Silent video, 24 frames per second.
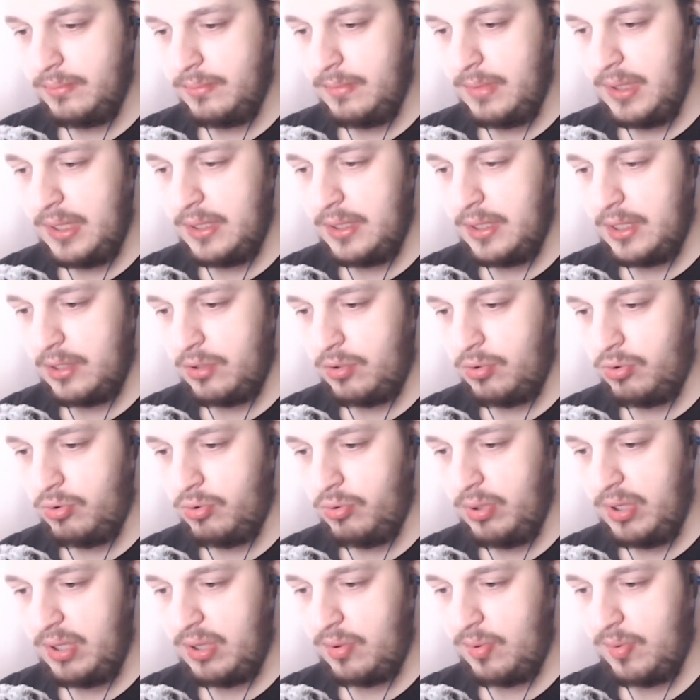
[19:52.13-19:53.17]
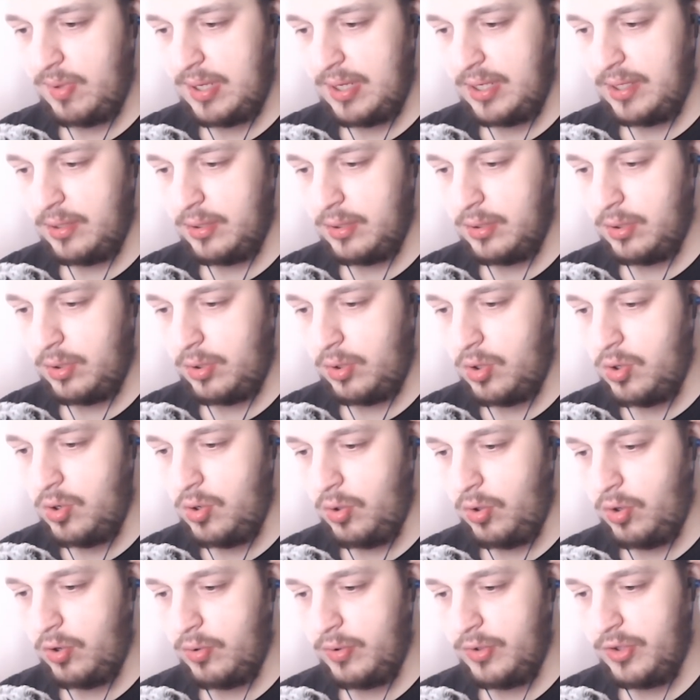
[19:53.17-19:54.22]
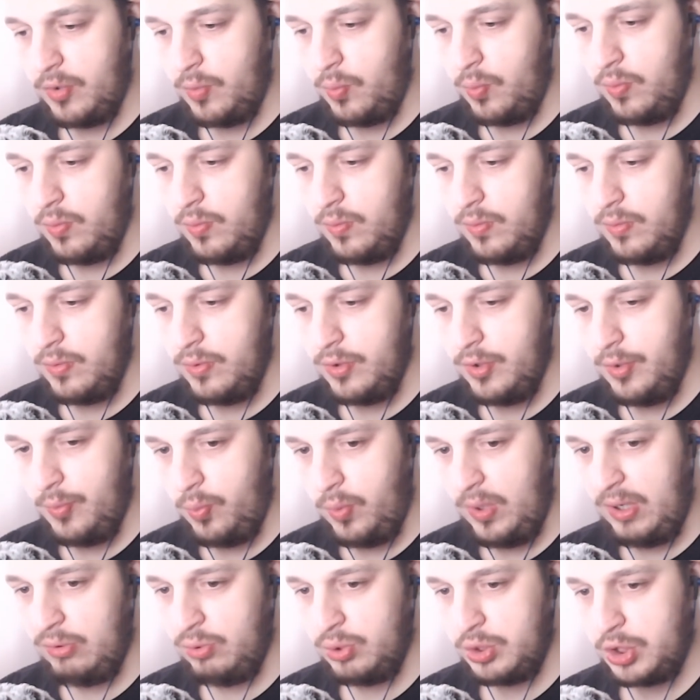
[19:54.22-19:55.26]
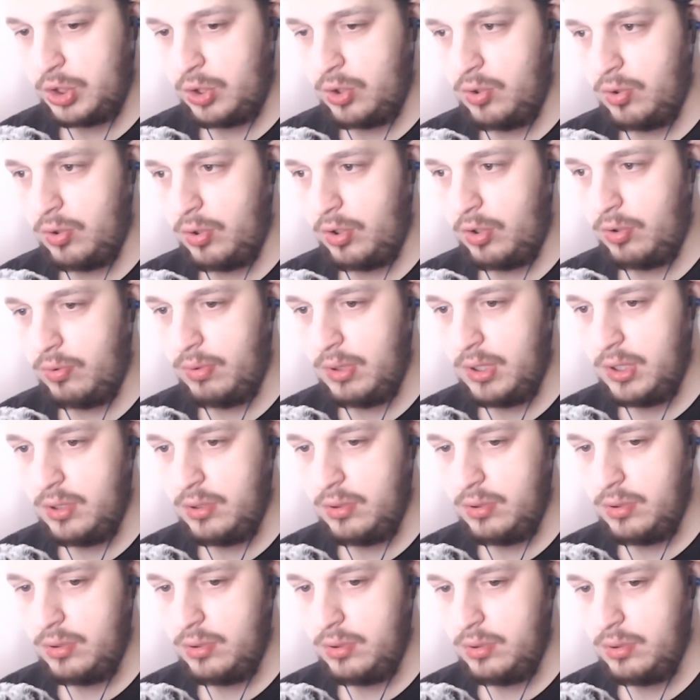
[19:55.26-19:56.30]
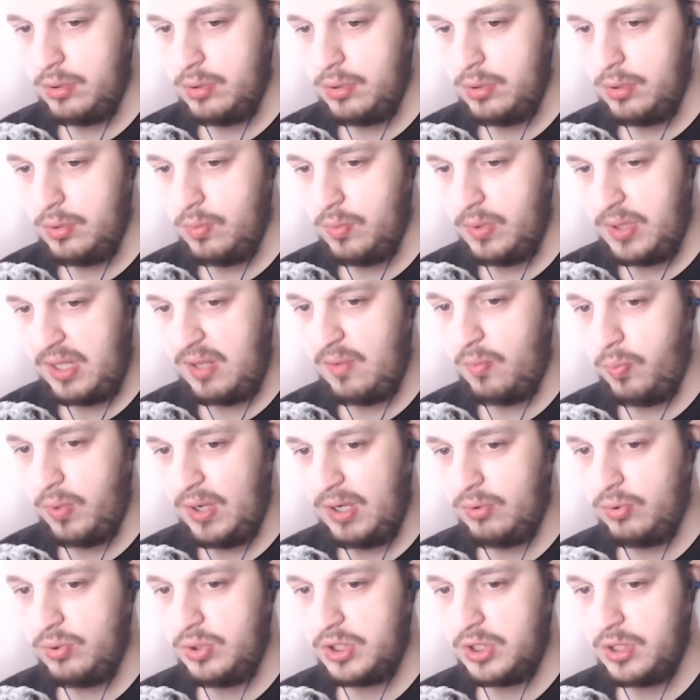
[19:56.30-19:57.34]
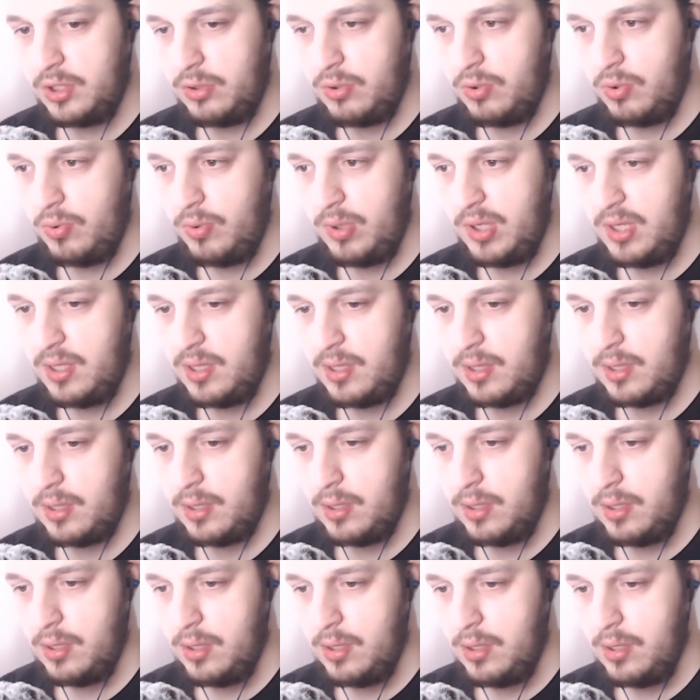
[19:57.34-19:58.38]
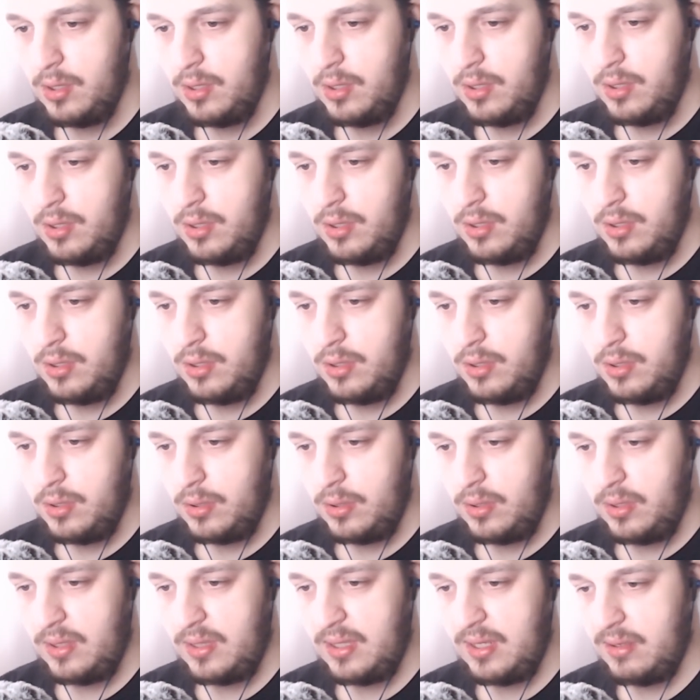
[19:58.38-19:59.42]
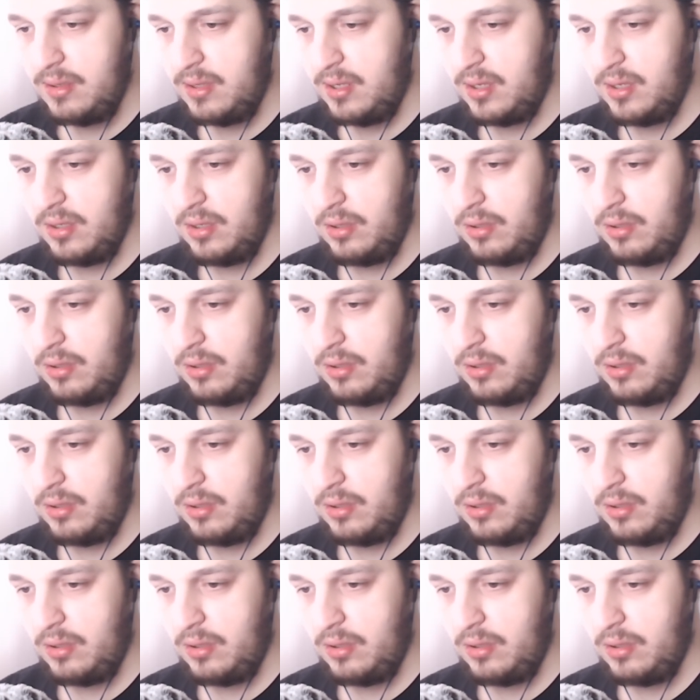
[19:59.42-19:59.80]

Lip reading: And Artorias was like the conqueror, the the Welsh conqueror? Was he Welsh, Artorius? Sounds like a